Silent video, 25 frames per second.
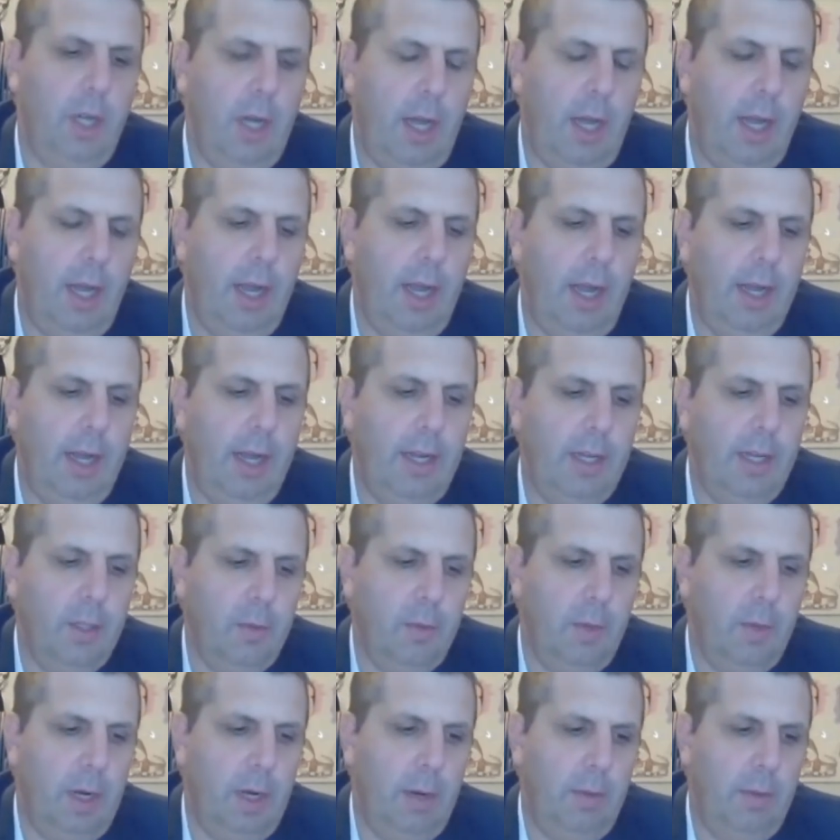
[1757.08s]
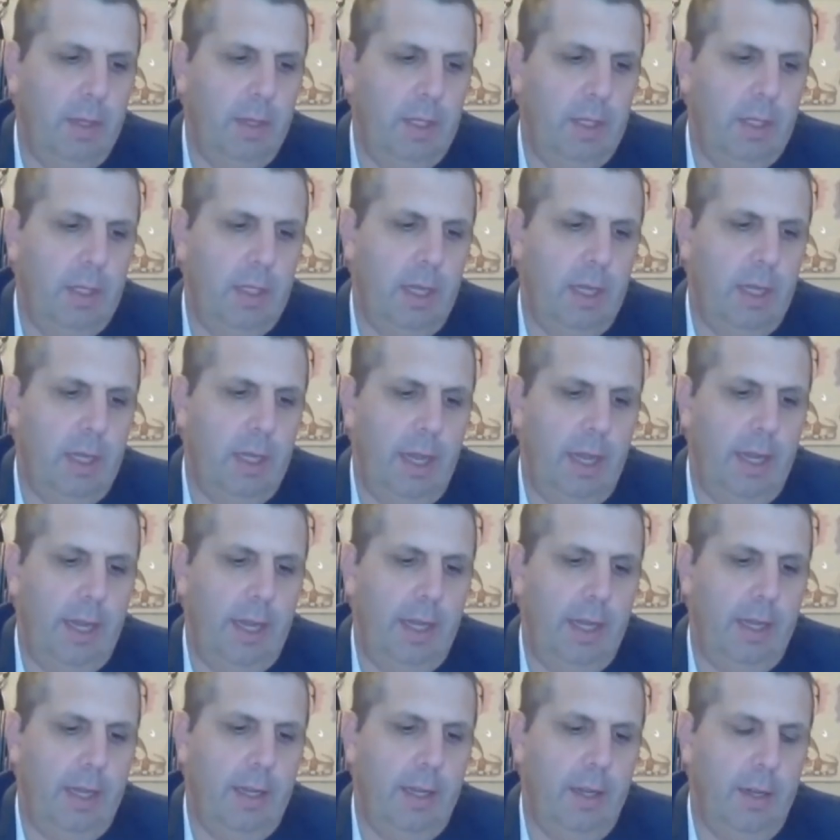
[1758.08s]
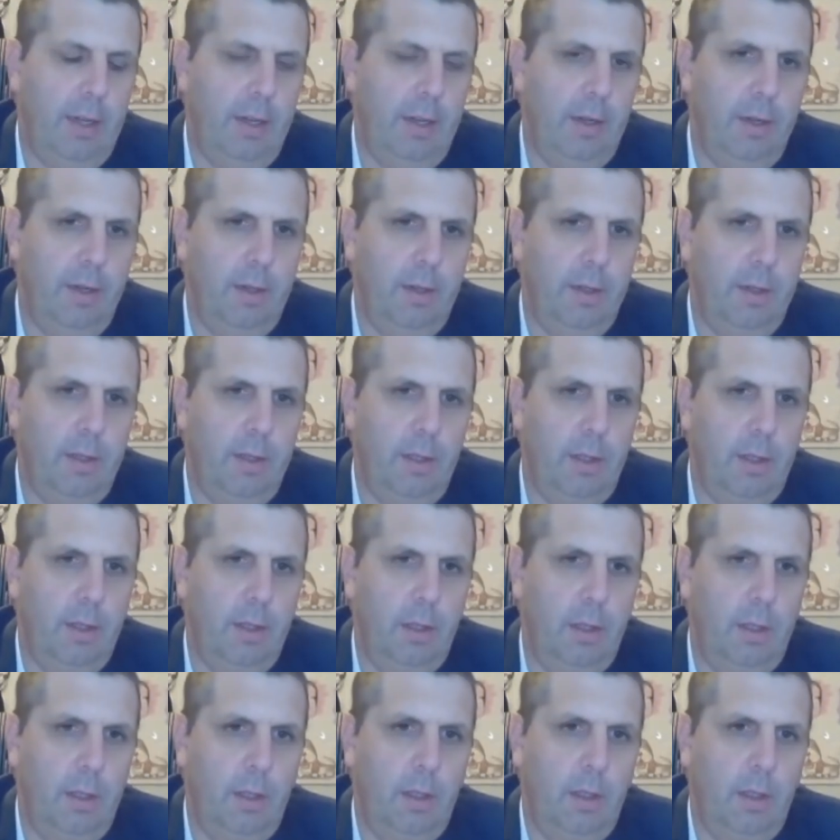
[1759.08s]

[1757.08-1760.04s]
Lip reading: I guess what I would say is,